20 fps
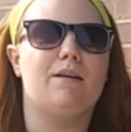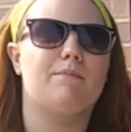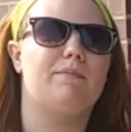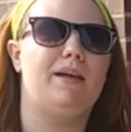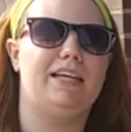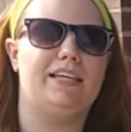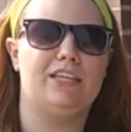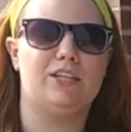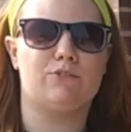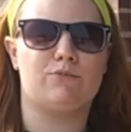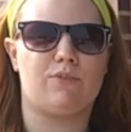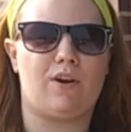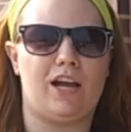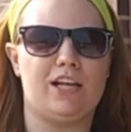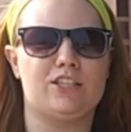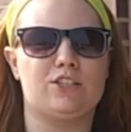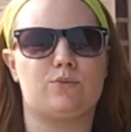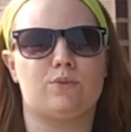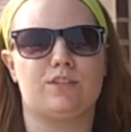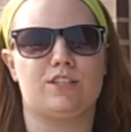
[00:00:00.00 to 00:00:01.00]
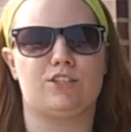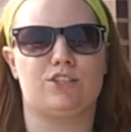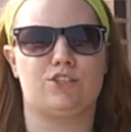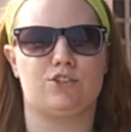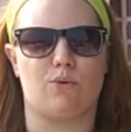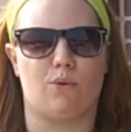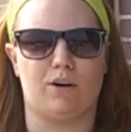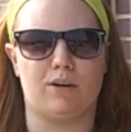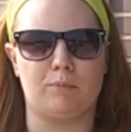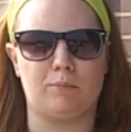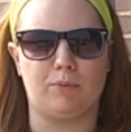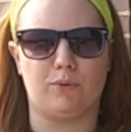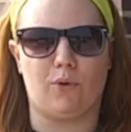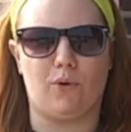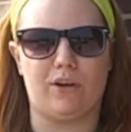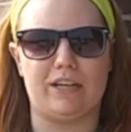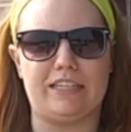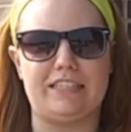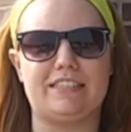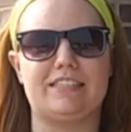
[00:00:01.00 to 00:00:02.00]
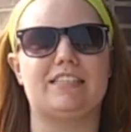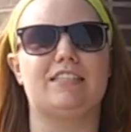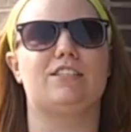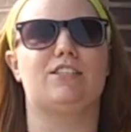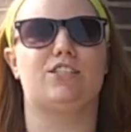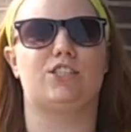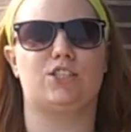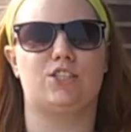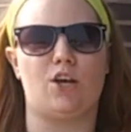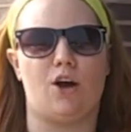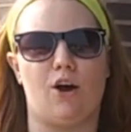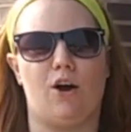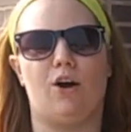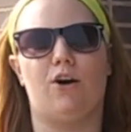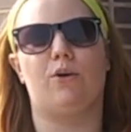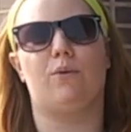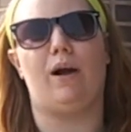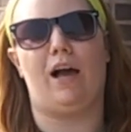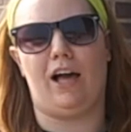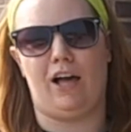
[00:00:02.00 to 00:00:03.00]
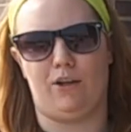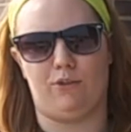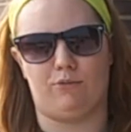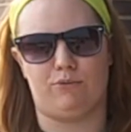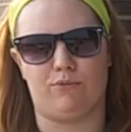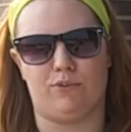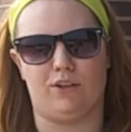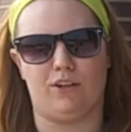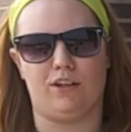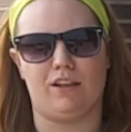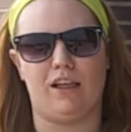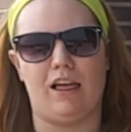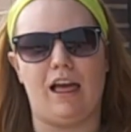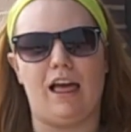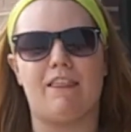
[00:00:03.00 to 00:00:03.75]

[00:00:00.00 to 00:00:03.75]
Making friends with the store employees is so helpful.